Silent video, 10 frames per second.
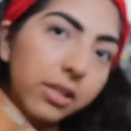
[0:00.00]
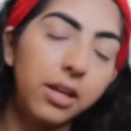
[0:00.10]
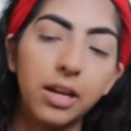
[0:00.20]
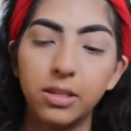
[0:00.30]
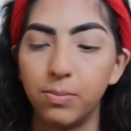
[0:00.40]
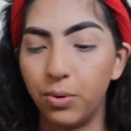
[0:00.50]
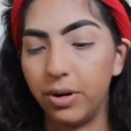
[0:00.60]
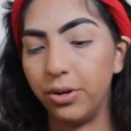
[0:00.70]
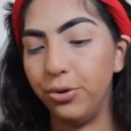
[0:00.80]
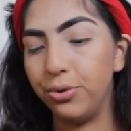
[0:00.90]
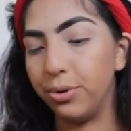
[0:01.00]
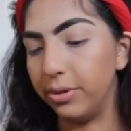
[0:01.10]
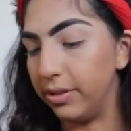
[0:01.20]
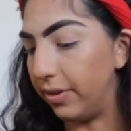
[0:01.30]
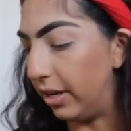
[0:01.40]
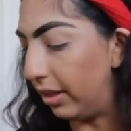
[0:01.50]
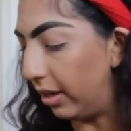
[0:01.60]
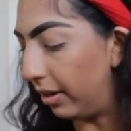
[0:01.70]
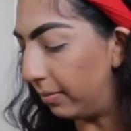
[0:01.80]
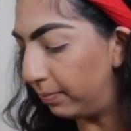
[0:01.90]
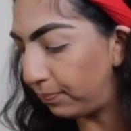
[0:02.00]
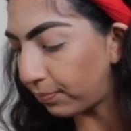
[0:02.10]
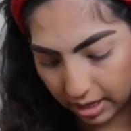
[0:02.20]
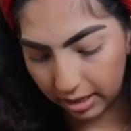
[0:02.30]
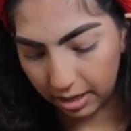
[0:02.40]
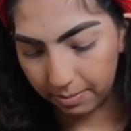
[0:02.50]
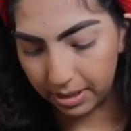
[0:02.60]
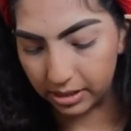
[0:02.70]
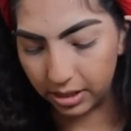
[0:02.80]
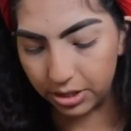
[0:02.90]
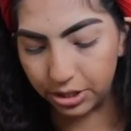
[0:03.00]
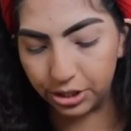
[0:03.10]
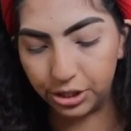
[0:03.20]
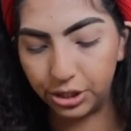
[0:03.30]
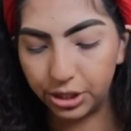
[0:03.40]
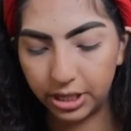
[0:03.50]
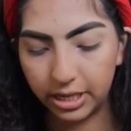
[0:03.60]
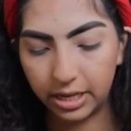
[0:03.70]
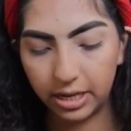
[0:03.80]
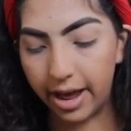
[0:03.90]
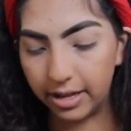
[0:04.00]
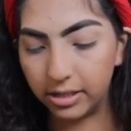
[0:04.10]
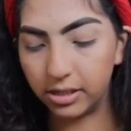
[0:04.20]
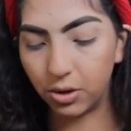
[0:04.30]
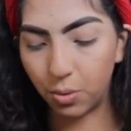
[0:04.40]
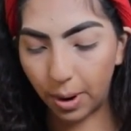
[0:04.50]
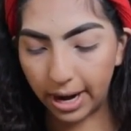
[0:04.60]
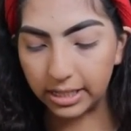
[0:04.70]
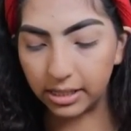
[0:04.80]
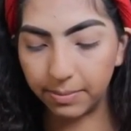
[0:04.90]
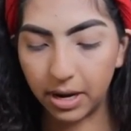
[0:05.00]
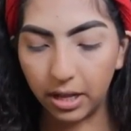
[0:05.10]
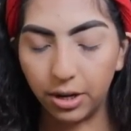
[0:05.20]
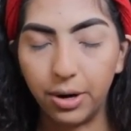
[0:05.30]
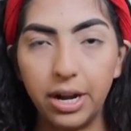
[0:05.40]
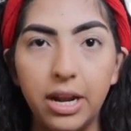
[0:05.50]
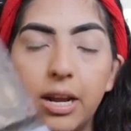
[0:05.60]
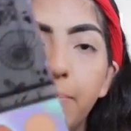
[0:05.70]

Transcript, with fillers: Has more neutrals if anything. And then Misunderstood has quite some color in it,